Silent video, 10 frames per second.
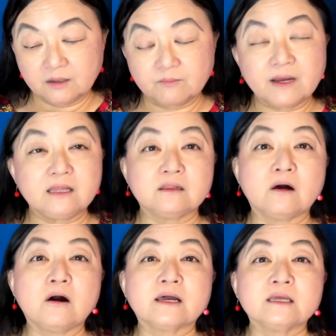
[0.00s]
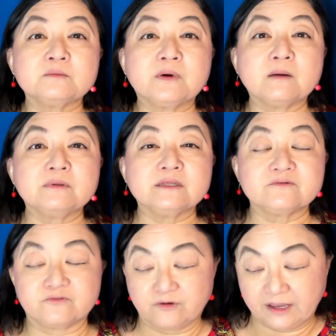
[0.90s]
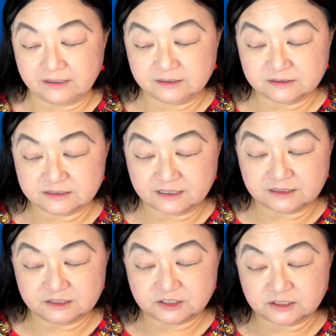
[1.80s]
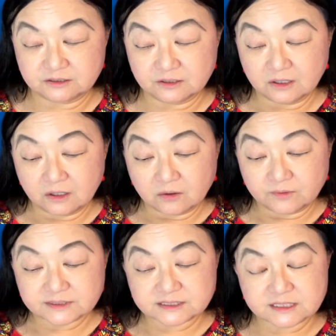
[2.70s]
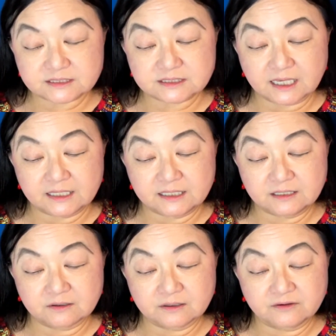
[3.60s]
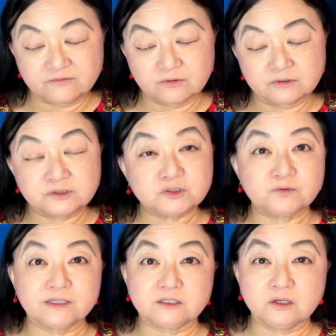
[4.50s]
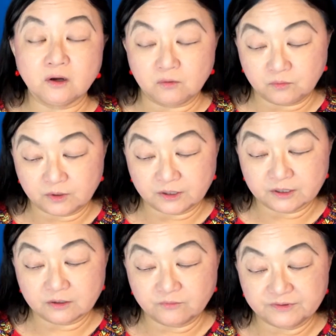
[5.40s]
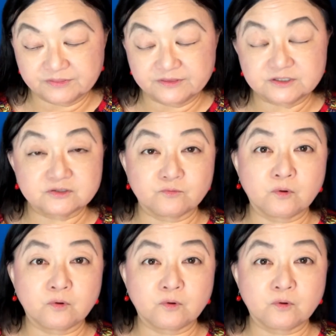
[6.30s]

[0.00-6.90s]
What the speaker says: My long and bubbling friend, said the Djinn, what's this I hear of your doing no work with the